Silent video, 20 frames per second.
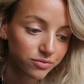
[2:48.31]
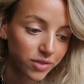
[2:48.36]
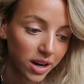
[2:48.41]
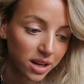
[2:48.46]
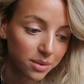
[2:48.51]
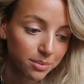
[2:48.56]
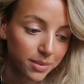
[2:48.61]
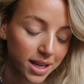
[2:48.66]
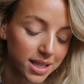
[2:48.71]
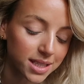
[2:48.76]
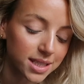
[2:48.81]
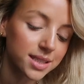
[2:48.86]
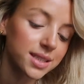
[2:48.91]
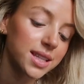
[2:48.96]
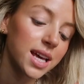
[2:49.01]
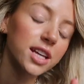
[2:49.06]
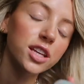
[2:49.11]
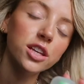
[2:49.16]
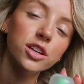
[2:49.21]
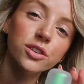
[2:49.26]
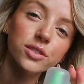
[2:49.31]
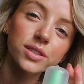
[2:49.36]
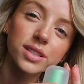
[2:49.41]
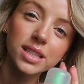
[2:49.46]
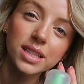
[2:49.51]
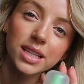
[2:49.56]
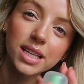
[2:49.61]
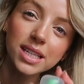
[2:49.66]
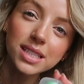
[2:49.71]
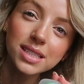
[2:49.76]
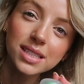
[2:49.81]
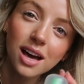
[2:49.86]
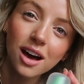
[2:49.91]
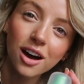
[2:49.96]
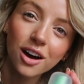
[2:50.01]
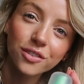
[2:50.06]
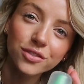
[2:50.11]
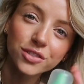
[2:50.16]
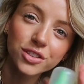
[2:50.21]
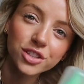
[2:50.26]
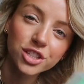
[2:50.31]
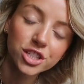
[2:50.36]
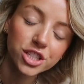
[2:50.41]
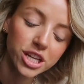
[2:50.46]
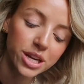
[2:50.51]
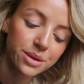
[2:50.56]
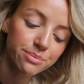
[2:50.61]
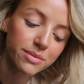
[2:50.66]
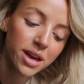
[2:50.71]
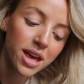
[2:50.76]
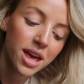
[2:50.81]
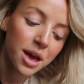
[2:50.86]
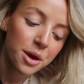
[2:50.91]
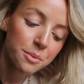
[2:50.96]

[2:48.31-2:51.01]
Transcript: recommended that using this after the gym.